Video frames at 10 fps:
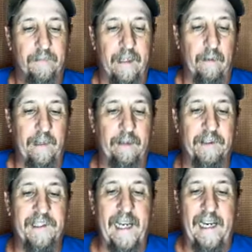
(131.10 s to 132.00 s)
And when it
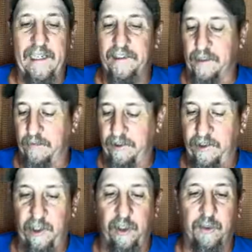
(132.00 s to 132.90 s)
was day, some of the
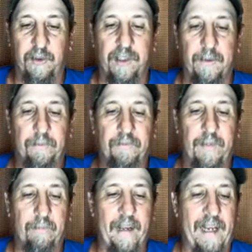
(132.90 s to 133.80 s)
Jews
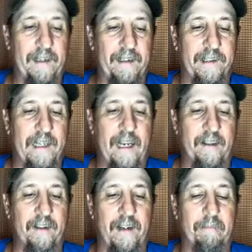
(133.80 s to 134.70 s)
banded
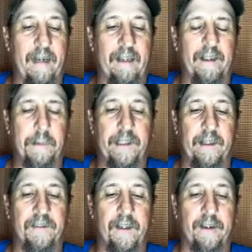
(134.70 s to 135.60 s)
together and bound
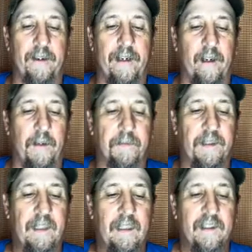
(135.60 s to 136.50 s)
themselves under an oath,
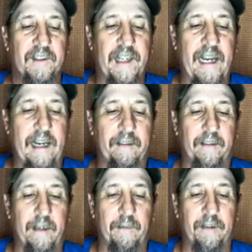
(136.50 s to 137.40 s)
saying
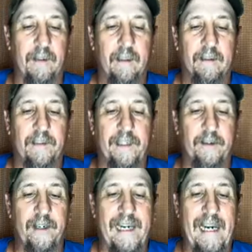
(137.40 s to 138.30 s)
they would
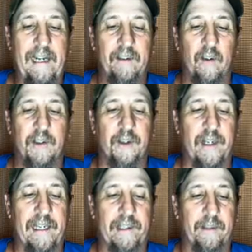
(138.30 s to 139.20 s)
neither eat nor
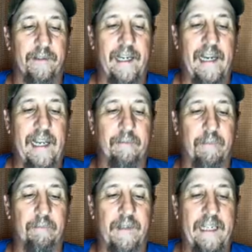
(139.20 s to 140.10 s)
drink till they had
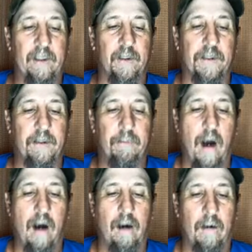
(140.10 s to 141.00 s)
killed
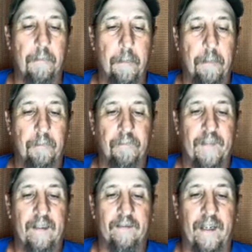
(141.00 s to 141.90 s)
Paul.
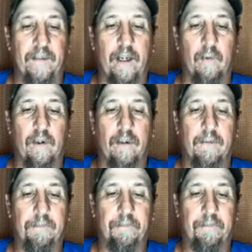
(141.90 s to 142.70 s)
Now there were